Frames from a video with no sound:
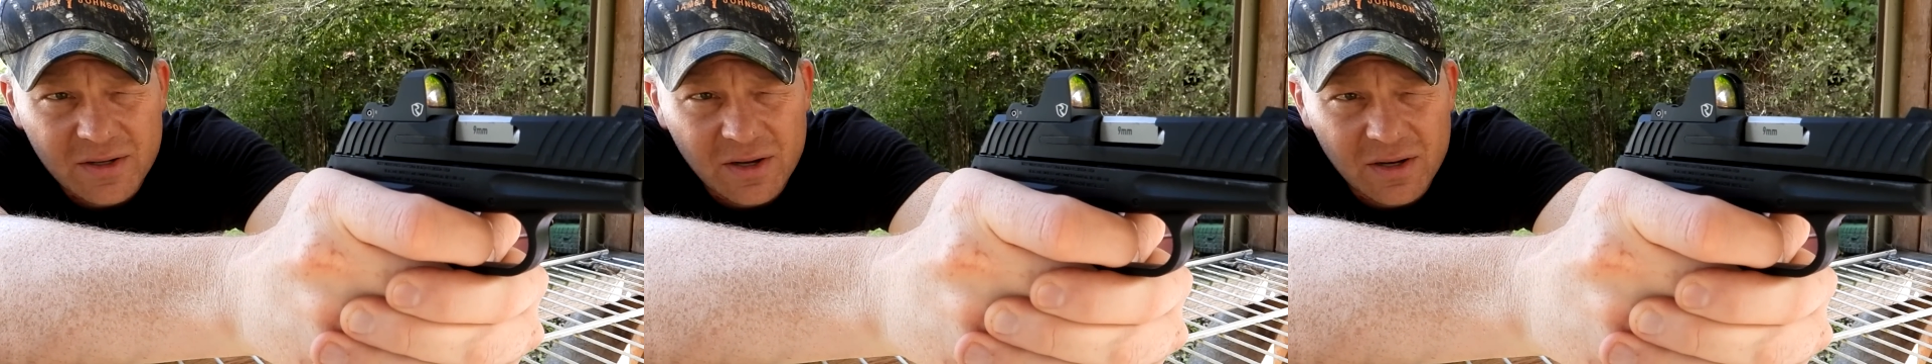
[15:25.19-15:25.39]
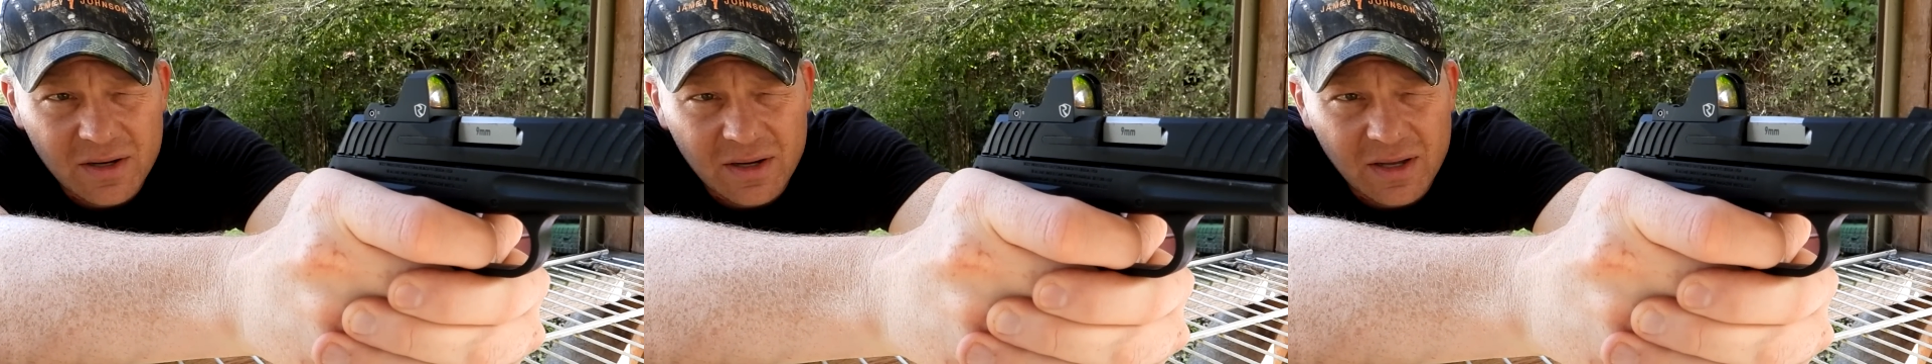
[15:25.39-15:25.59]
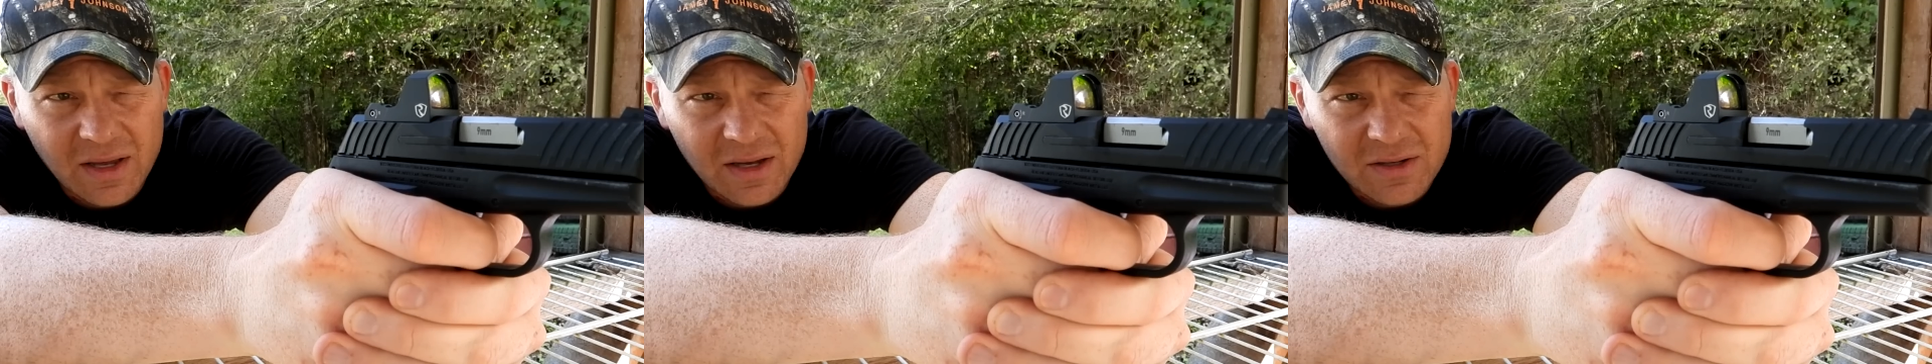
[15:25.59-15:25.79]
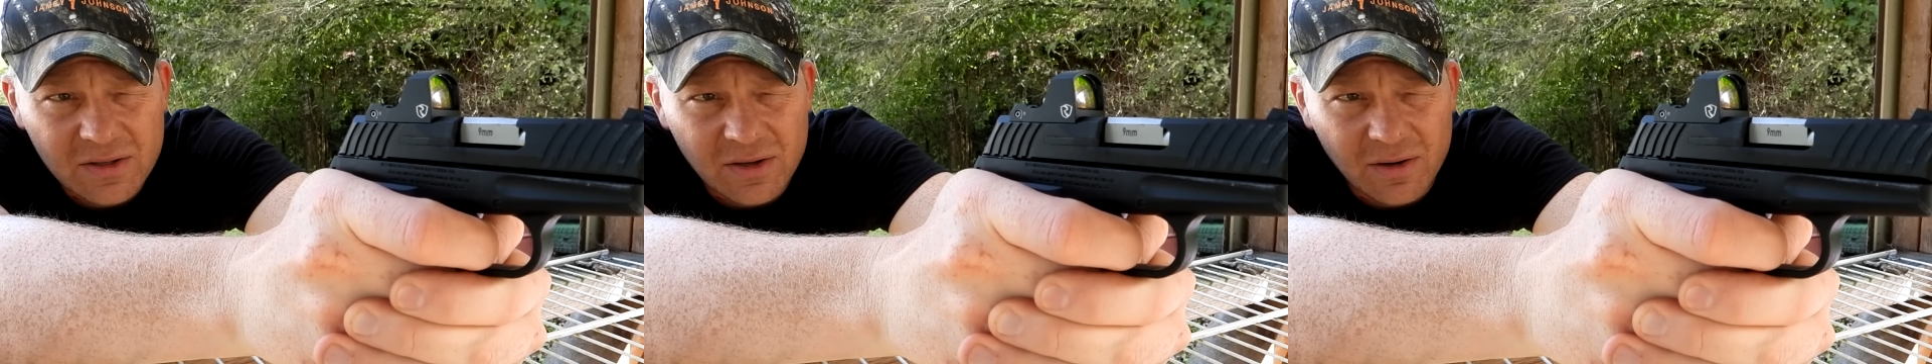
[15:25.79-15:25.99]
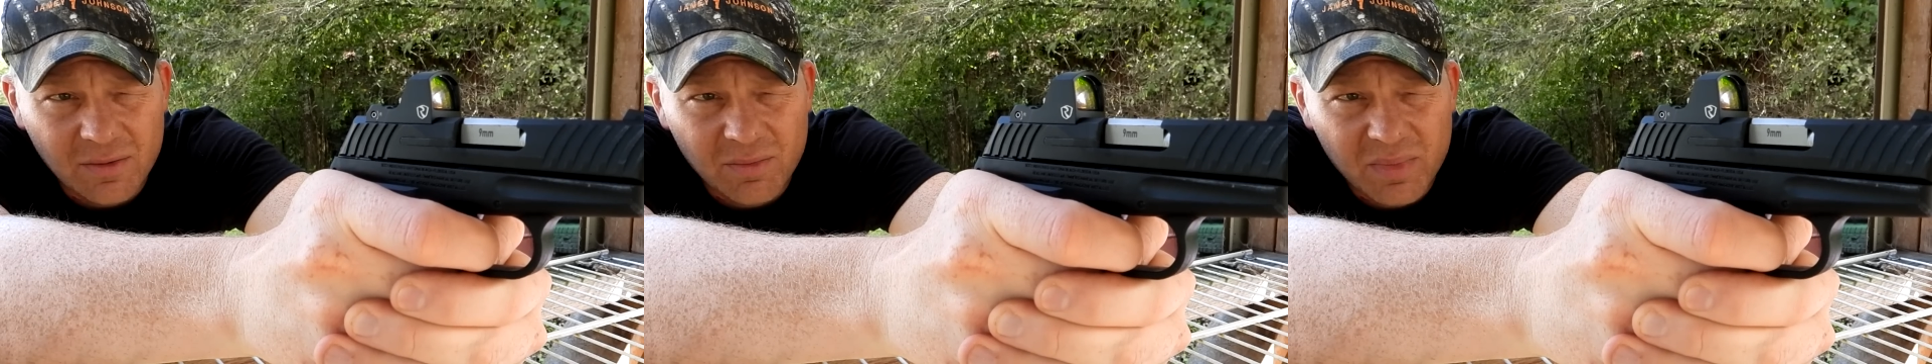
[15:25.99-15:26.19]
good to
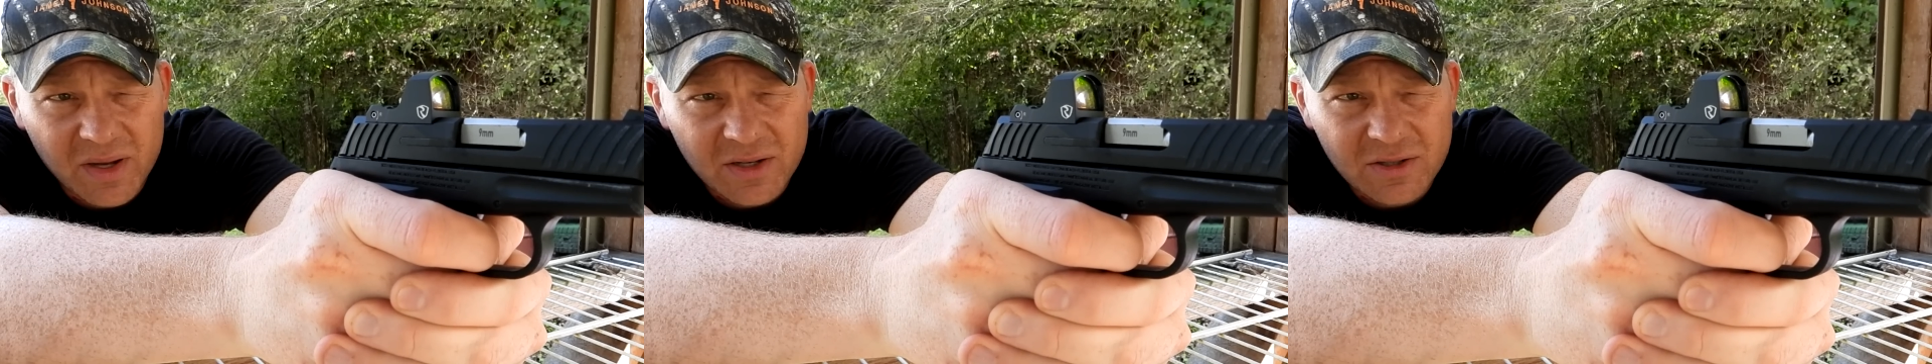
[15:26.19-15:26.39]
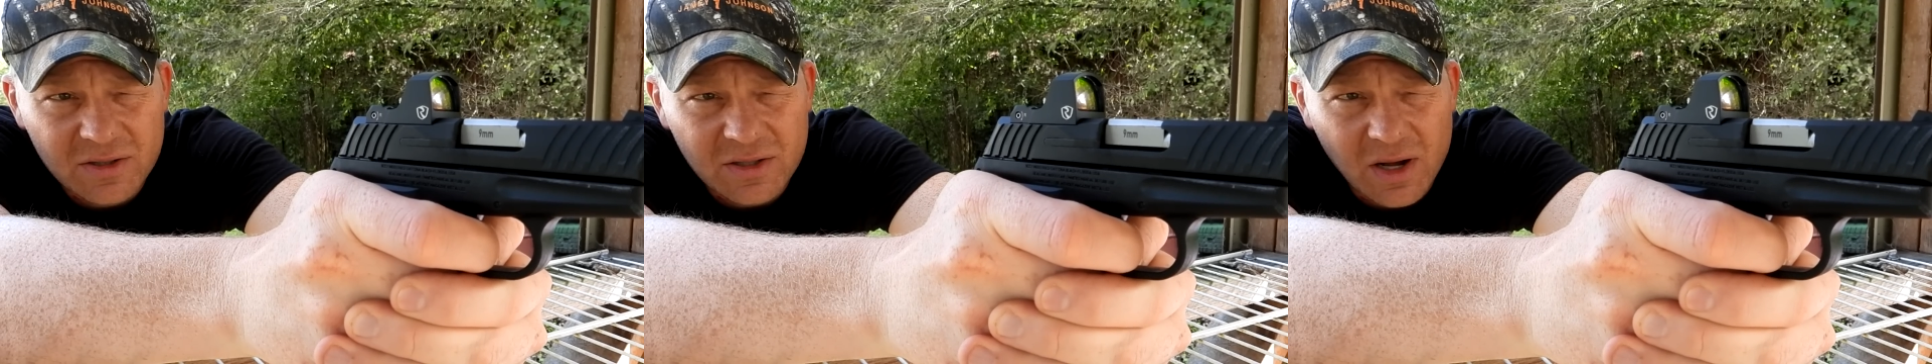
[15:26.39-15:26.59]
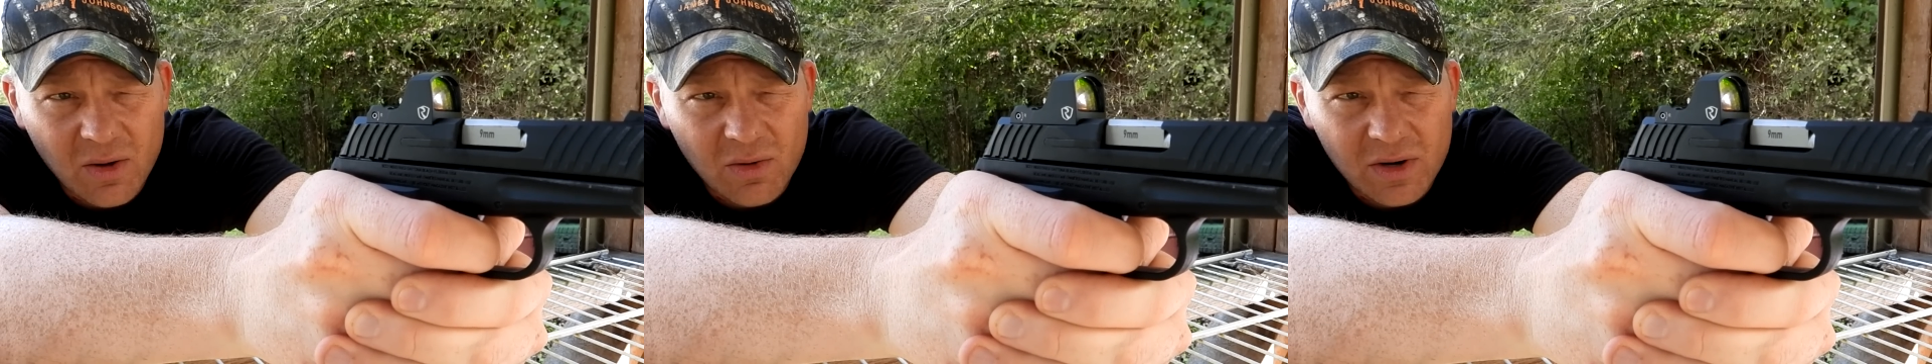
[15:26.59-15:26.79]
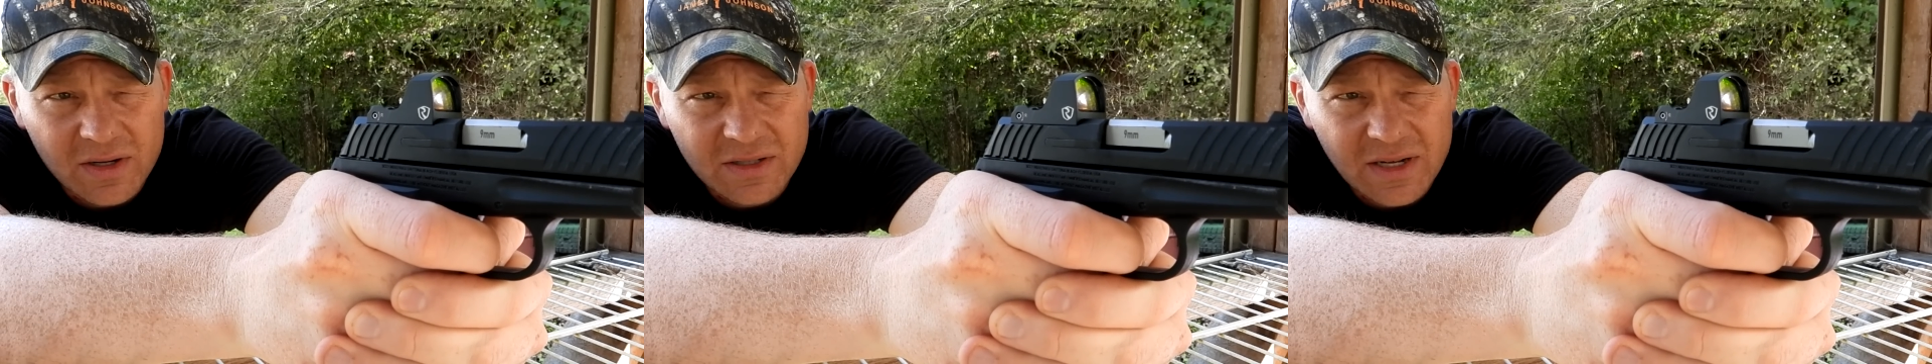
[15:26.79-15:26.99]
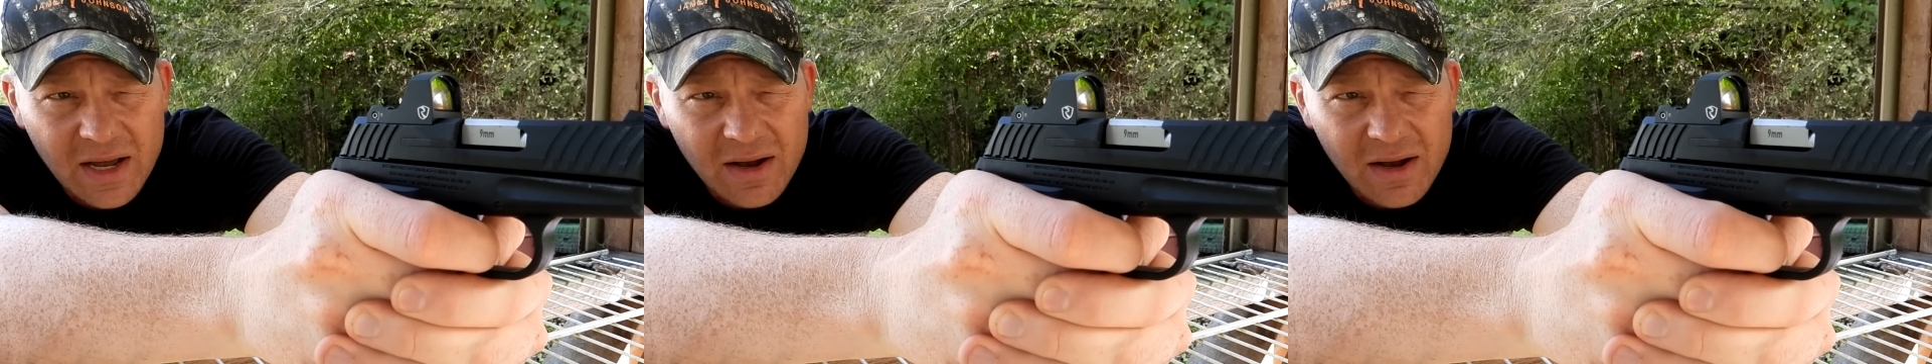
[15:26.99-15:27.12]
get your pistolas